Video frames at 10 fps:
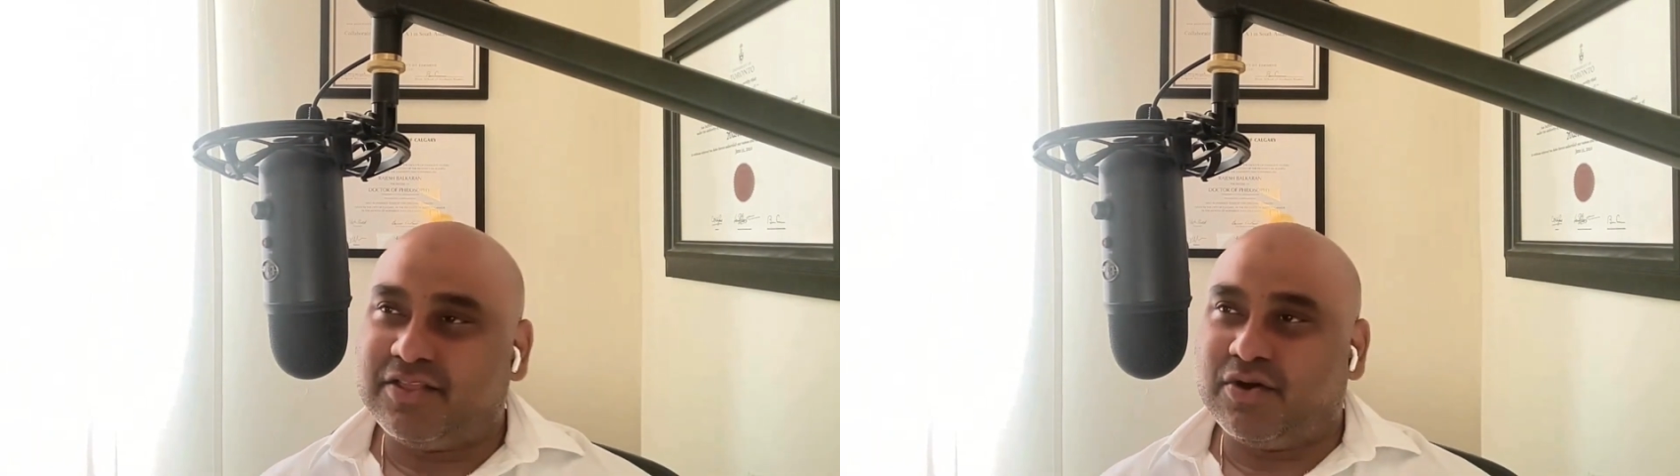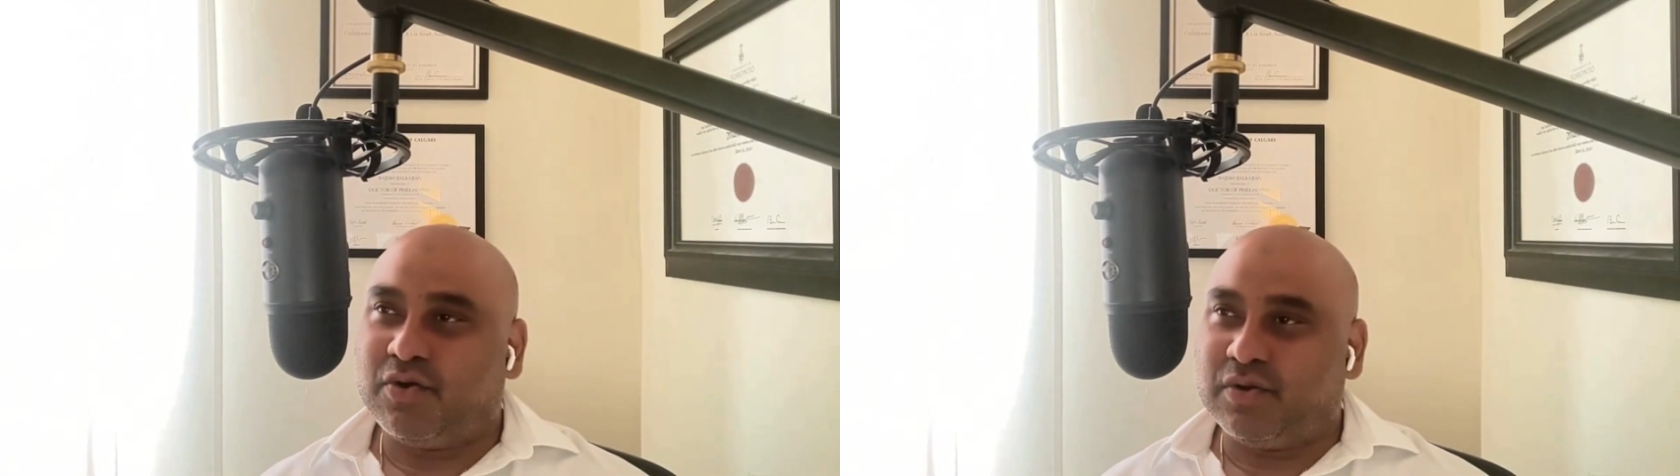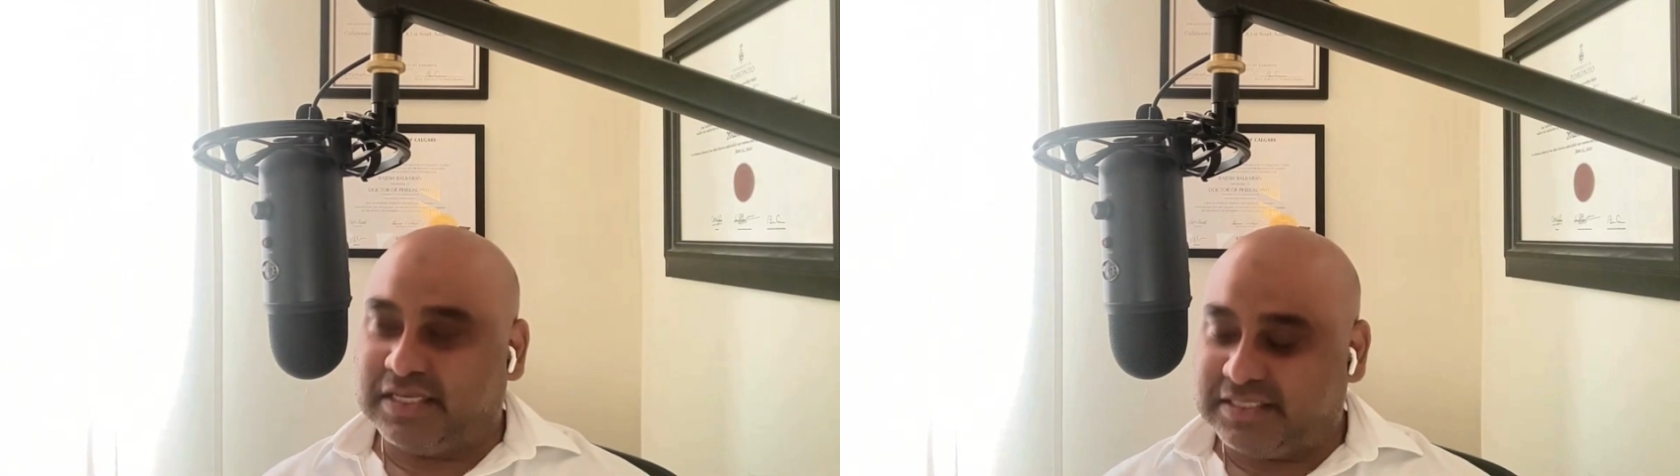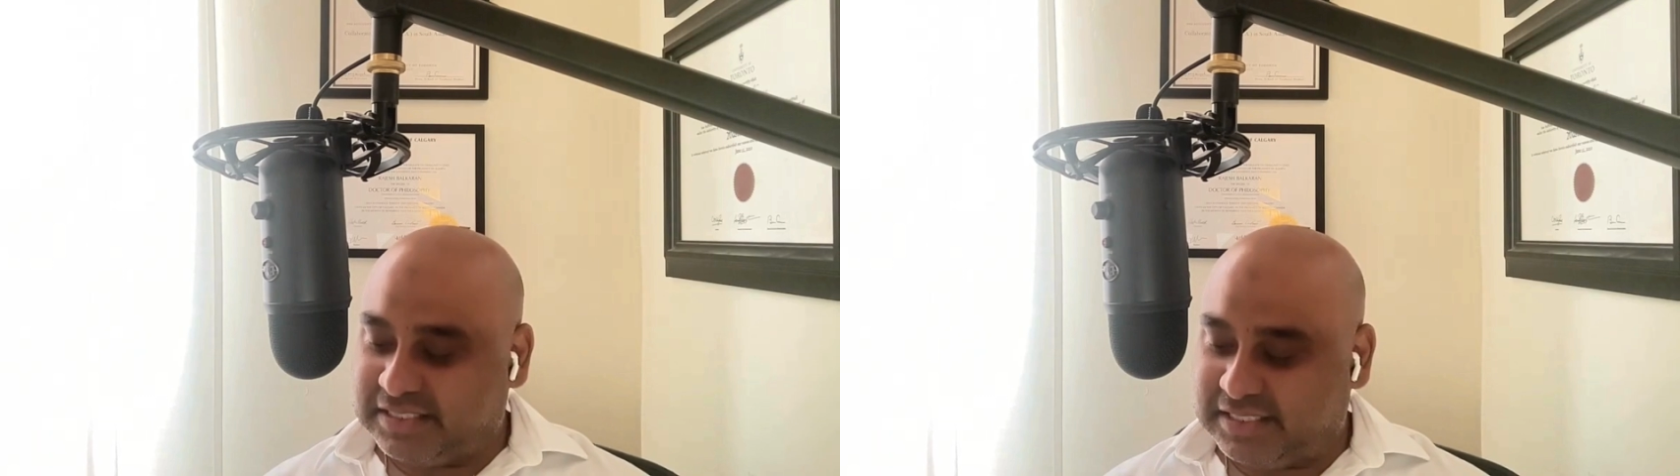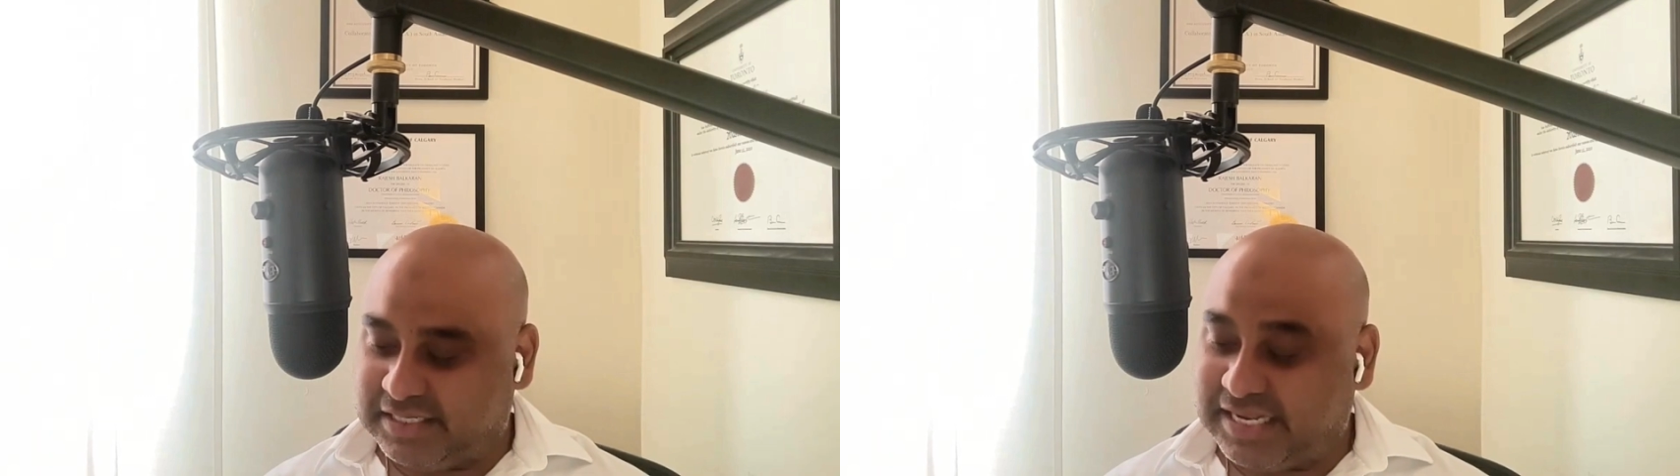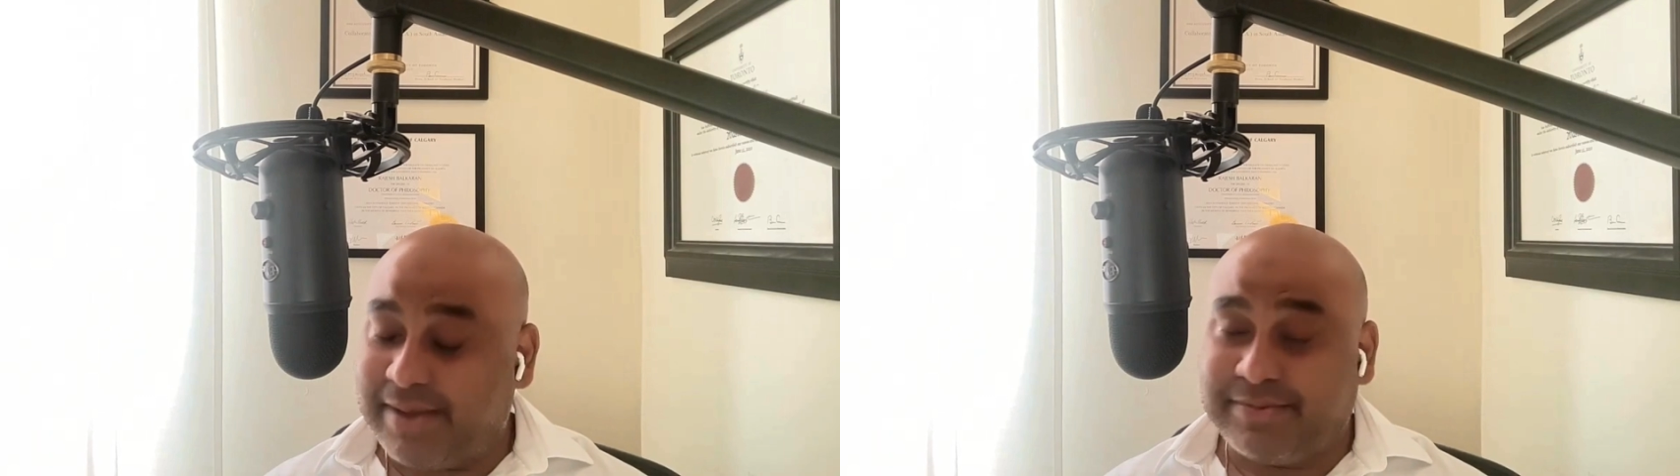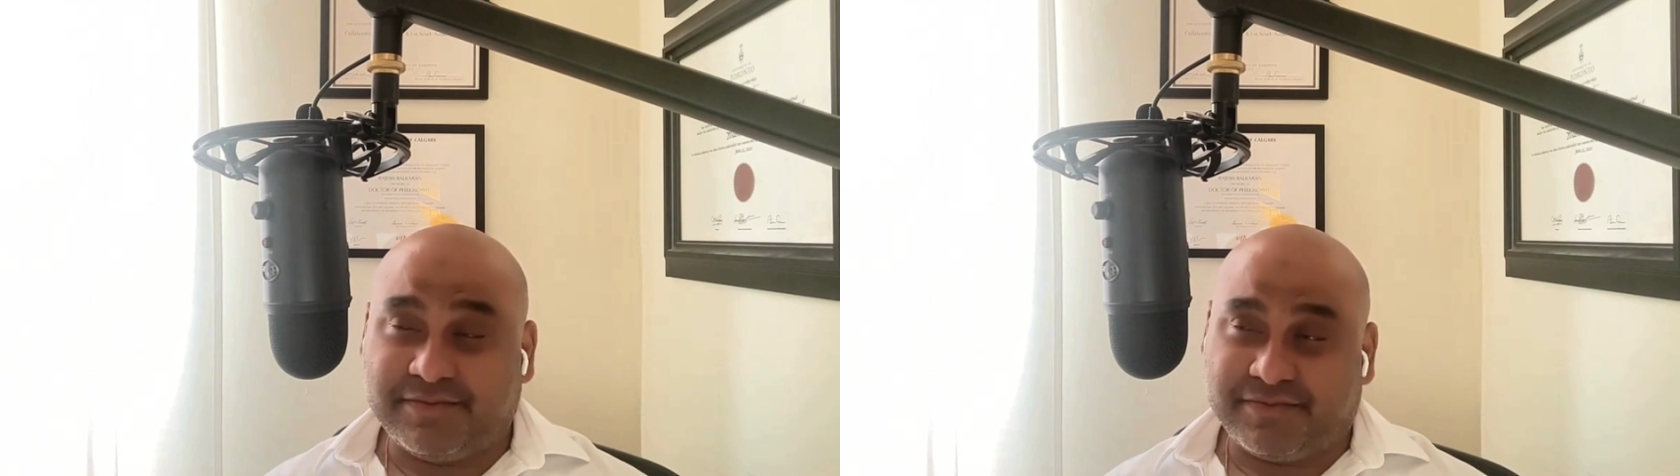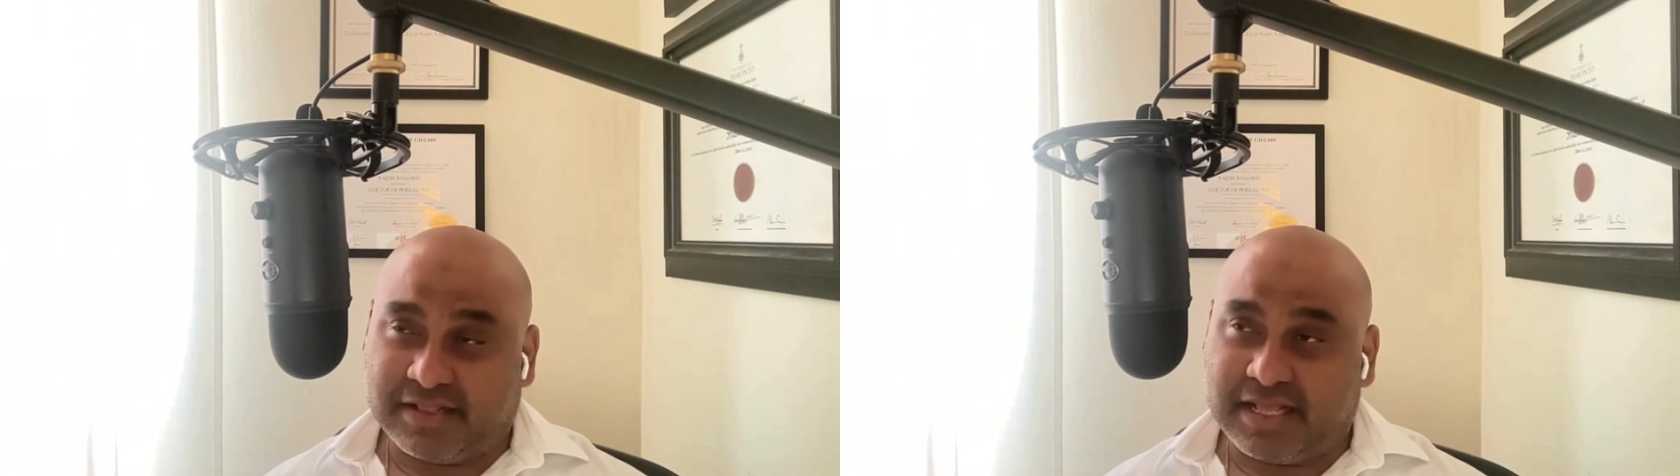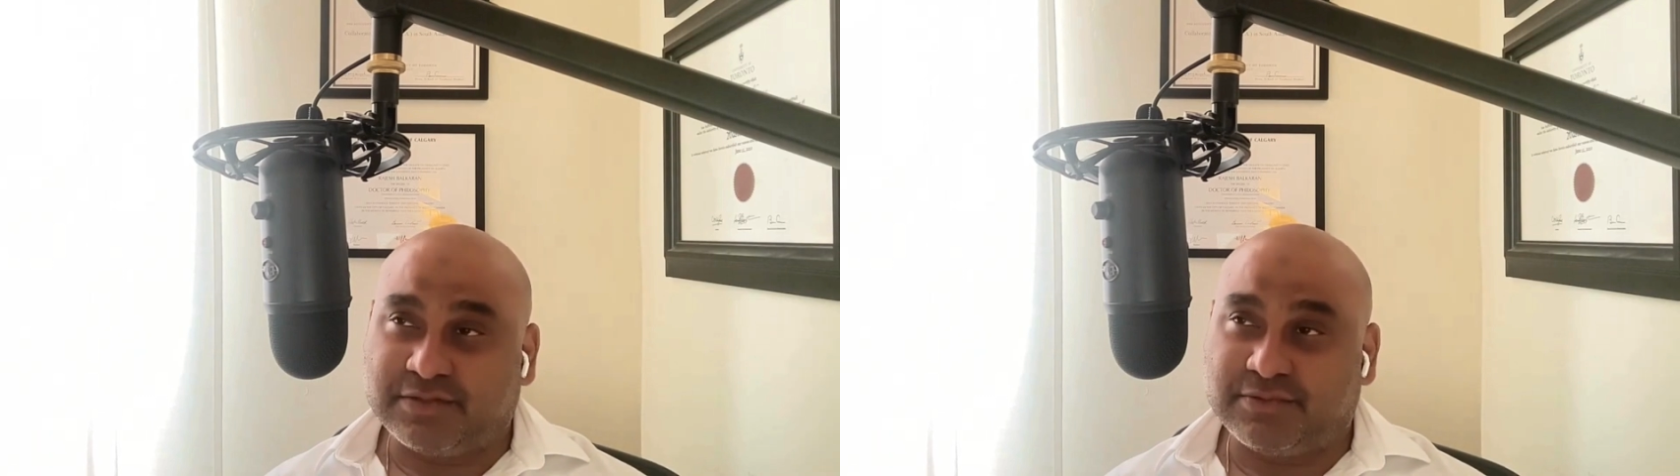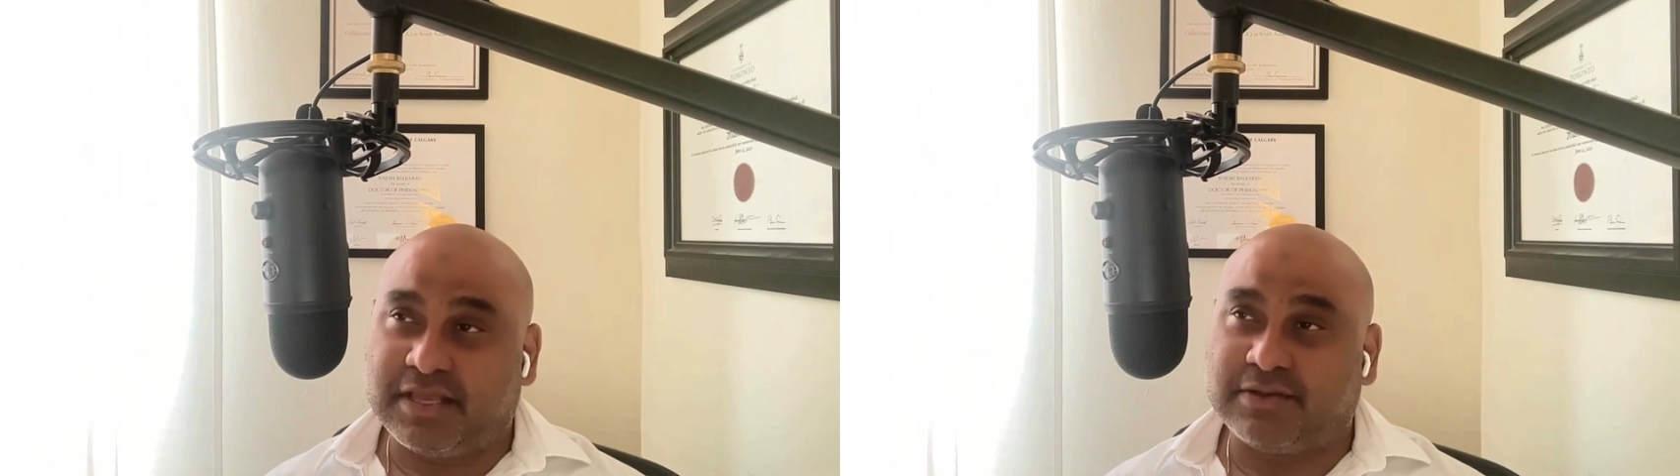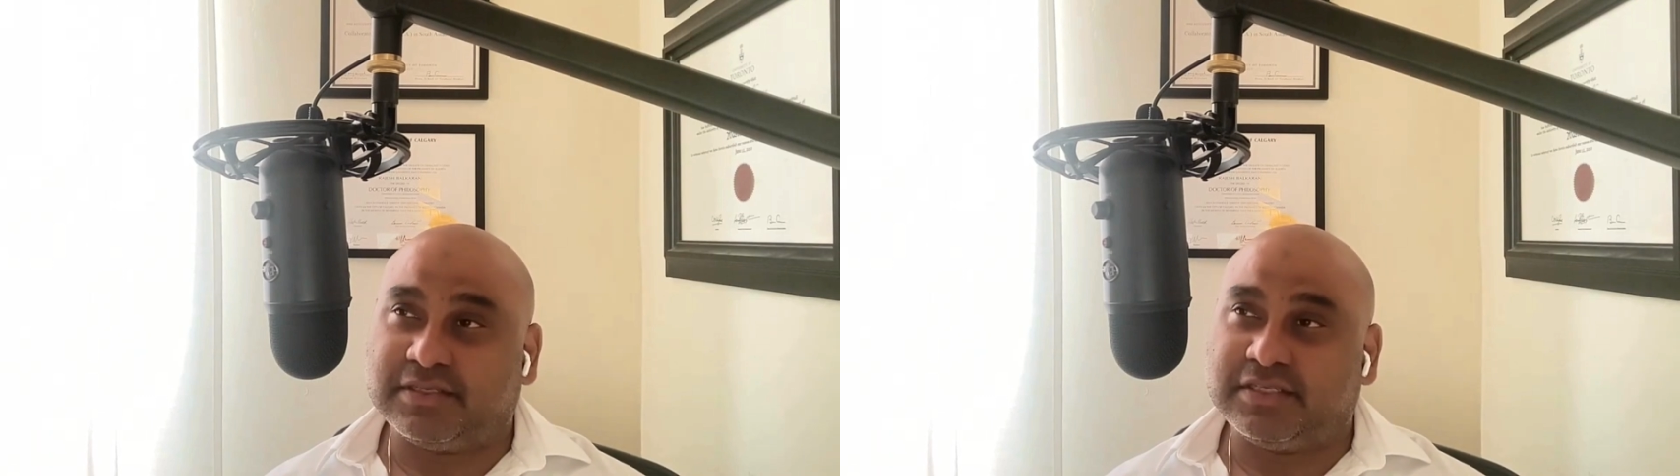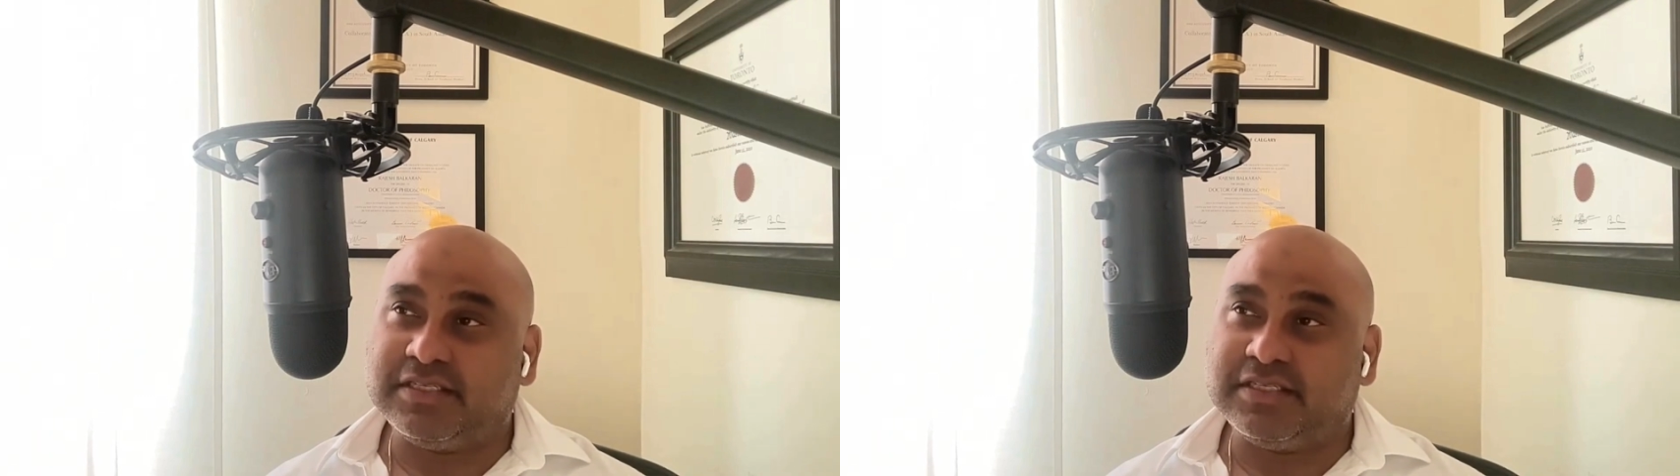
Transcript: The holy city, inhabited for the last 3,000